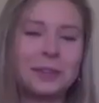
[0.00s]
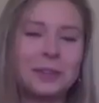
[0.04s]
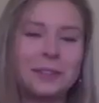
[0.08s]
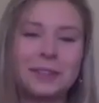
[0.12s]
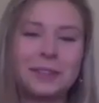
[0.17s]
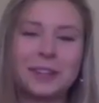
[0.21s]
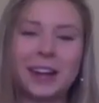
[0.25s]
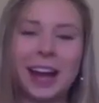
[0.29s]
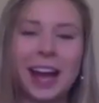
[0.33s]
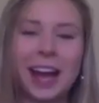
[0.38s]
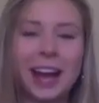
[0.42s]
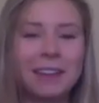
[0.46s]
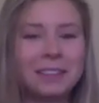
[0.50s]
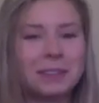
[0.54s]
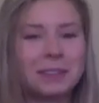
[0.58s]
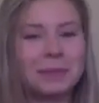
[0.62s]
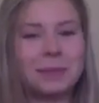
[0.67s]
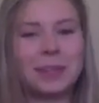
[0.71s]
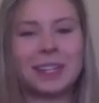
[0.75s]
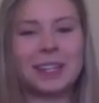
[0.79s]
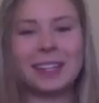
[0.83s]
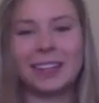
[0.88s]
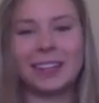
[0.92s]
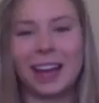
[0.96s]
for having
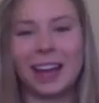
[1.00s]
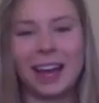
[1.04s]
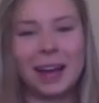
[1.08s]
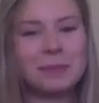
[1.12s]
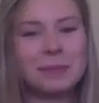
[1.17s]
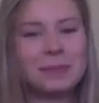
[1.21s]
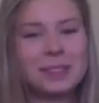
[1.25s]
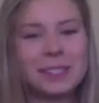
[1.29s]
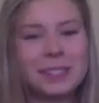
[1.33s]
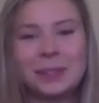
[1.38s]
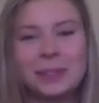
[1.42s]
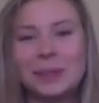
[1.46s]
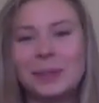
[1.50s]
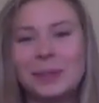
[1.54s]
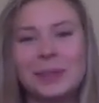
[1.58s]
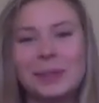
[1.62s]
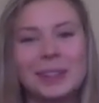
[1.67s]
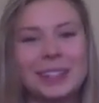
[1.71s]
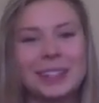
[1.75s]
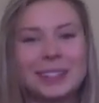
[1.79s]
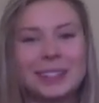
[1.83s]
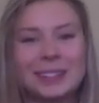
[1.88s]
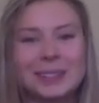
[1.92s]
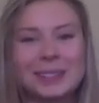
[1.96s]
me.
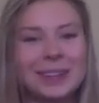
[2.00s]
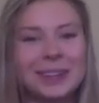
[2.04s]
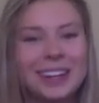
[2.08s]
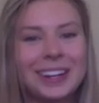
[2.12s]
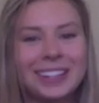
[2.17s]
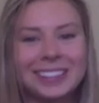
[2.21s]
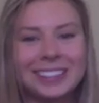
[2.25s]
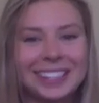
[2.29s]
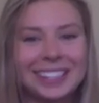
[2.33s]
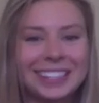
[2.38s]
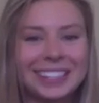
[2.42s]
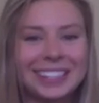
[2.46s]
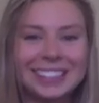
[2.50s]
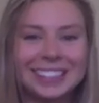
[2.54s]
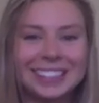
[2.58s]
Absolutely, as well. Like,